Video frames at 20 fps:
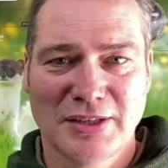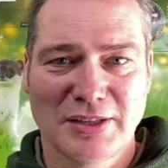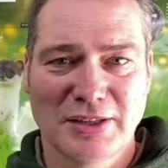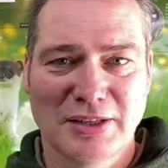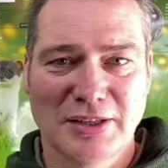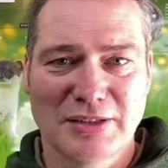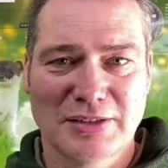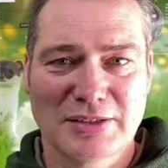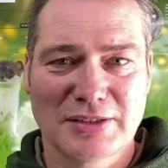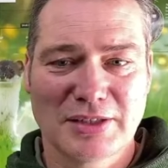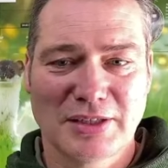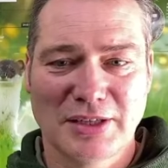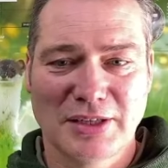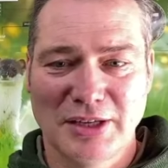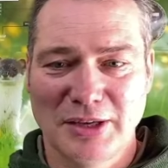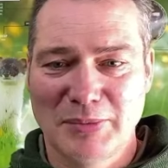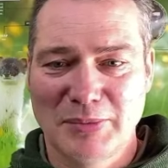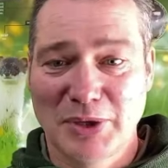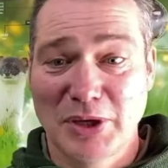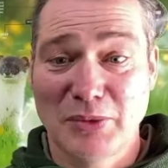that
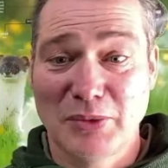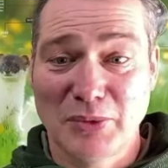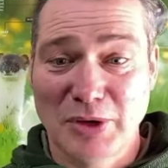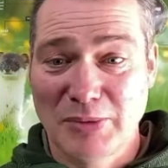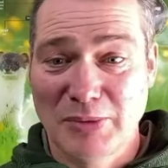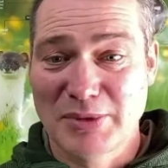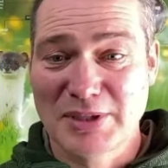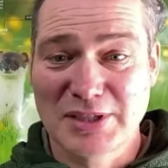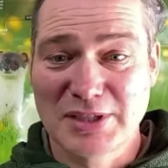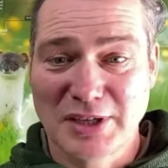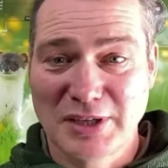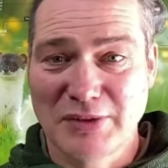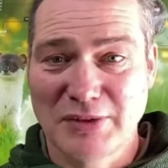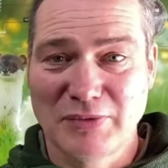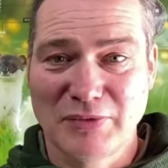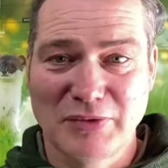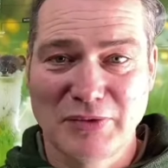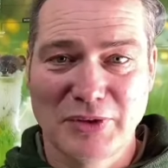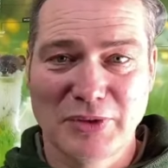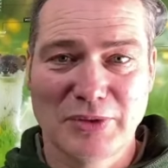a bird won't be
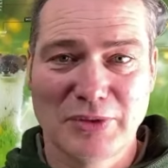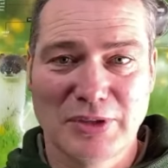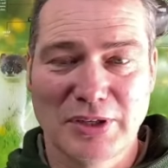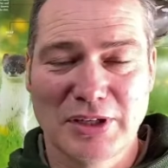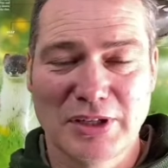taking food,